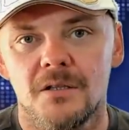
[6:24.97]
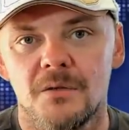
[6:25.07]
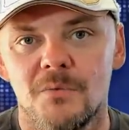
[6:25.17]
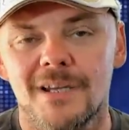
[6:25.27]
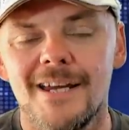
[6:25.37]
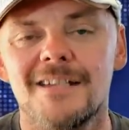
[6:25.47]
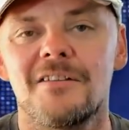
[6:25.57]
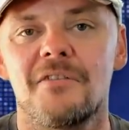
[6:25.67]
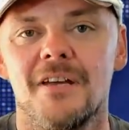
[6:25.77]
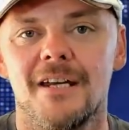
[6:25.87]
Well, here's the
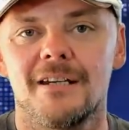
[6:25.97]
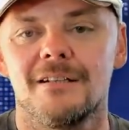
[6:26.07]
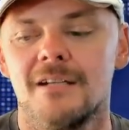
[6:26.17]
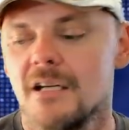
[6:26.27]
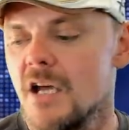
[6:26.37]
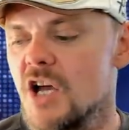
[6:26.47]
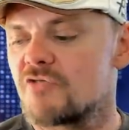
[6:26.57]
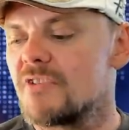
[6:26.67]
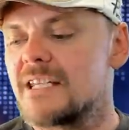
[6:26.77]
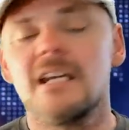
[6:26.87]
thing. As
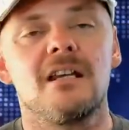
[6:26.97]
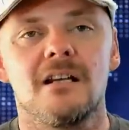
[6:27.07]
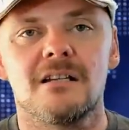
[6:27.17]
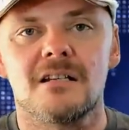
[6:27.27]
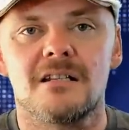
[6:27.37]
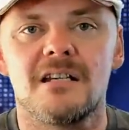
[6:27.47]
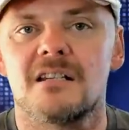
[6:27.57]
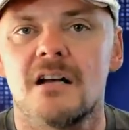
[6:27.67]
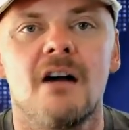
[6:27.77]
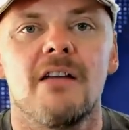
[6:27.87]
ridiculous as this
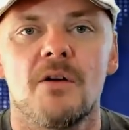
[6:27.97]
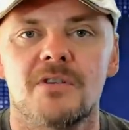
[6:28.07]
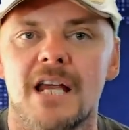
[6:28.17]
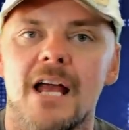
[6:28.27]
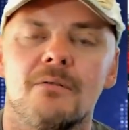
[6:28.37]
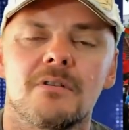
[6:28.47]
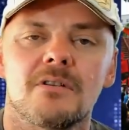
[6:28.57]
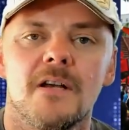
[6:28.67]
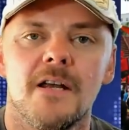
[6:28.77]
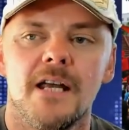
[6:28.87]
scenario sounds,
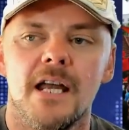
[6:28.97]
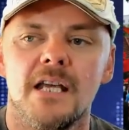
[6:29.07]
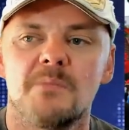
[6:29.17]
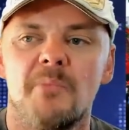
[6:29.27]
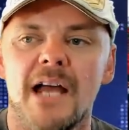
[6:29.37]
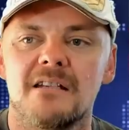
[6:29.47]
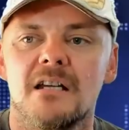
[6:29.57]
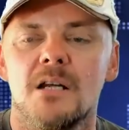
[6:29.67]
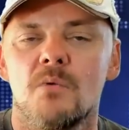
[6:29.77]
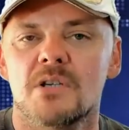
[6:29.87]
it's
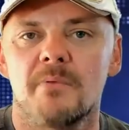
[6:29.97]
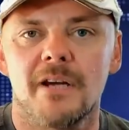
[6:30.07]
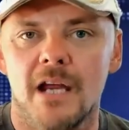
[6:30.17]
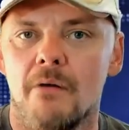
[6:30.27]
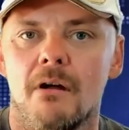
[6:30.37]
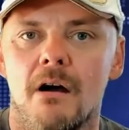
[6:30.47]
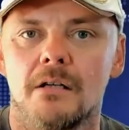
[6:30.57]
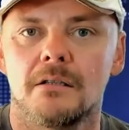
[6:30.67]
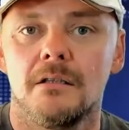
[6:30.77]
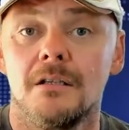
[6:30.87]
basically what's been going
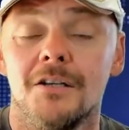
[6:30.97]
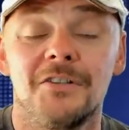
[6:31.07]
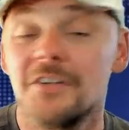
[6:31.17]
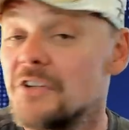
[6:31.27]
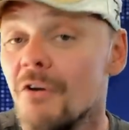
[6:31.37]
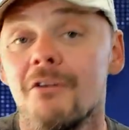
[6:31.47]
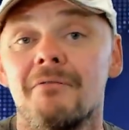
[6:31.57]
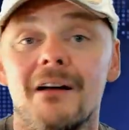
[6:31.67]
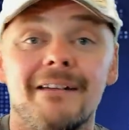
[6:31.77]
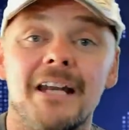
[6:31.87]
on under your
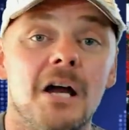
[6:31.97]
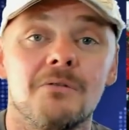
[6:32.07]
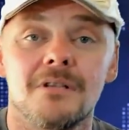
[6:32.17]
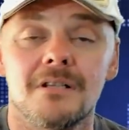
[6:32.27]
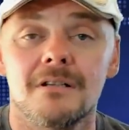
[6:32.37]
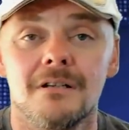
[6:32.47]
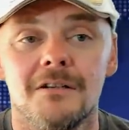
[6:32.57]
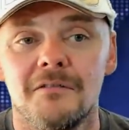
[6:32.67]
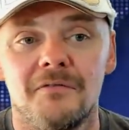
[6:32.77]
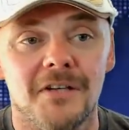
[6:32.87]
very noses
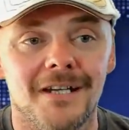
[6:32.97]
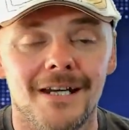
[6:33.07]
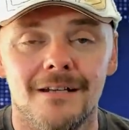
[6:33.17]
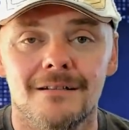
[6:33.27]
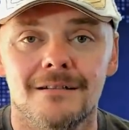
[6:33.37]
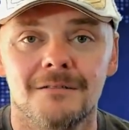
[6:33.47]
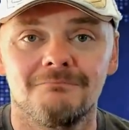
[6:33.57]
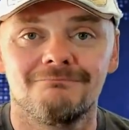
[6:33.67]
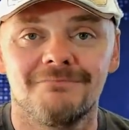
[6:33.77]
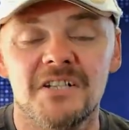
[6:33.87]
for years.
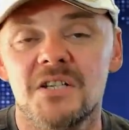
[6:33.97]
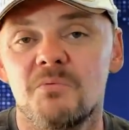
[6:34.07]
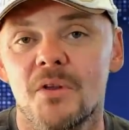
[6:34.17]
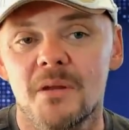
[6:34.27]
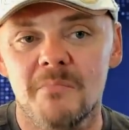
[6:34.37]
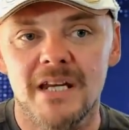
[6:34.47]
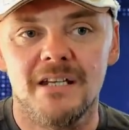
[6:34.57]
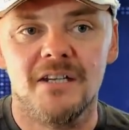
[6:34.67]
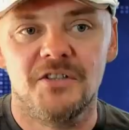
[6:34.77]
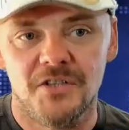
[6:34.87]
This is what the
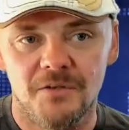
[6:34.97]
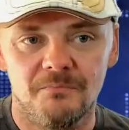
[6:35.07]
media do.